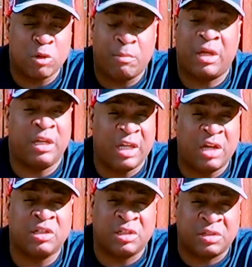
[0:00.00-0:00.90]
but
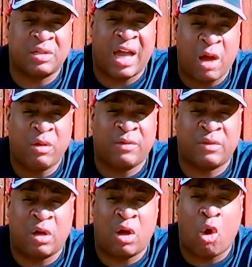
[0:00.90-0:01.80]
Indiana is, however,
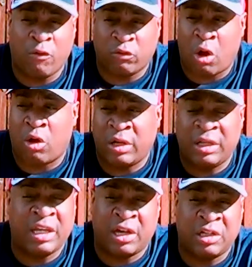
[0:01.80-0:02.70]
overall,
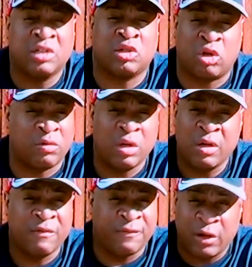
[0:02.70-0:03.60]
Indiana is a
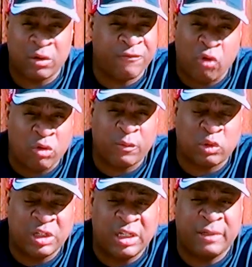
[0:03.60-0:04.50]
very strong
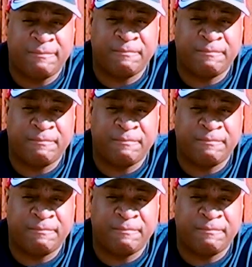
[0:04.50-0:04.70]
team.